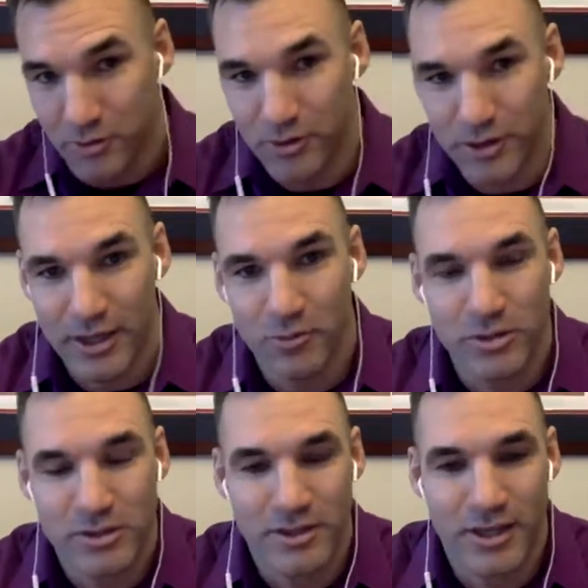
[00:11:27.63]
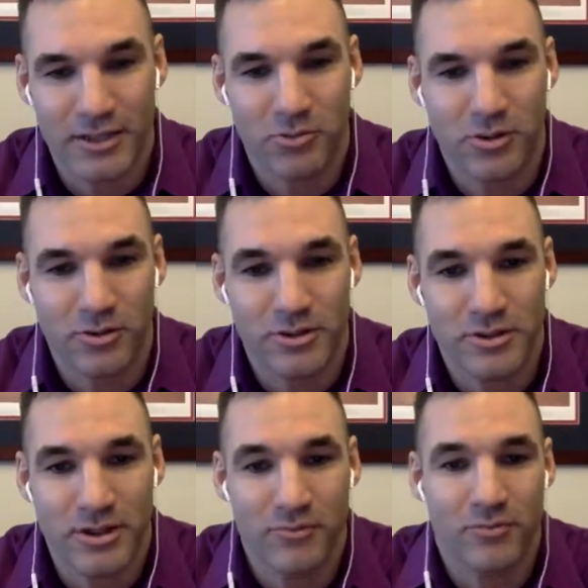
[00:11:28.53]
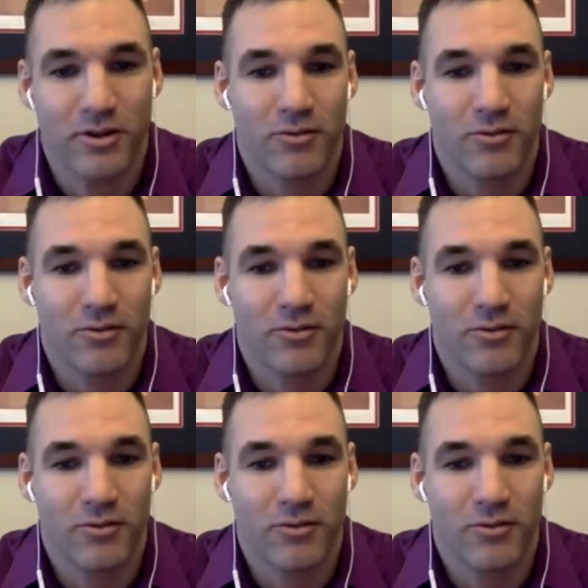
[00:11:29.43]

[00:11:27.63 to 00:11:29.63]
golden nugget. What's the next one you would say,